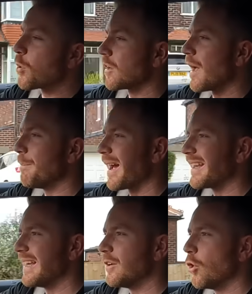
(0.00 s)
do online
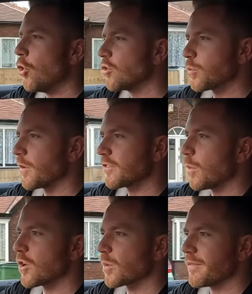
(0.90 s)
banking, or just want to
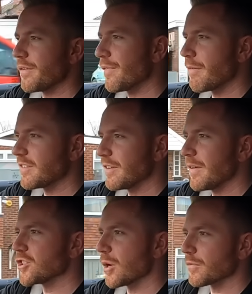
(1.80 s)
watch one of your favourite
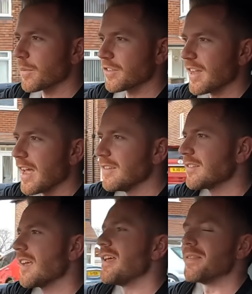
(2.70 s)
TV shows from the
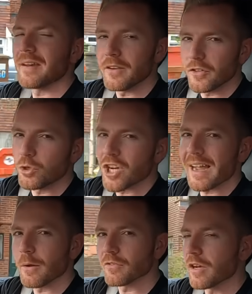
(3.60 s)
States, then do
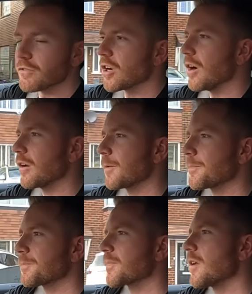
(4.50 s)
check out Surfshark.
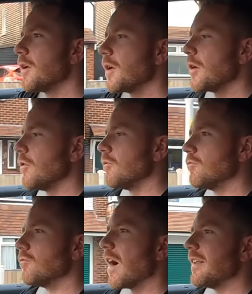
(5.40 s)

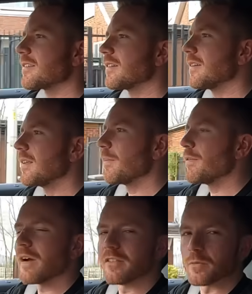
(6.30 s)
Right, let
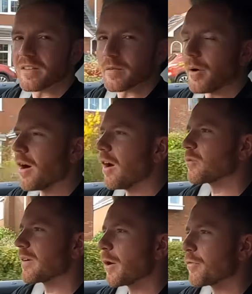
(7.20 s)
me find somewhere to park
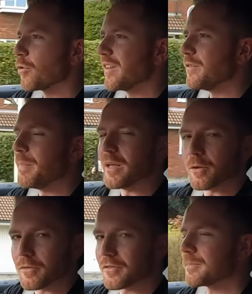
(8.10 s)
so I can go through all these
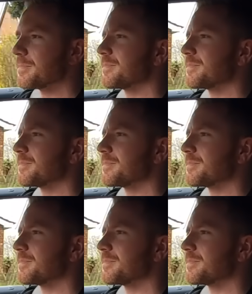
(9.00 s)
bills.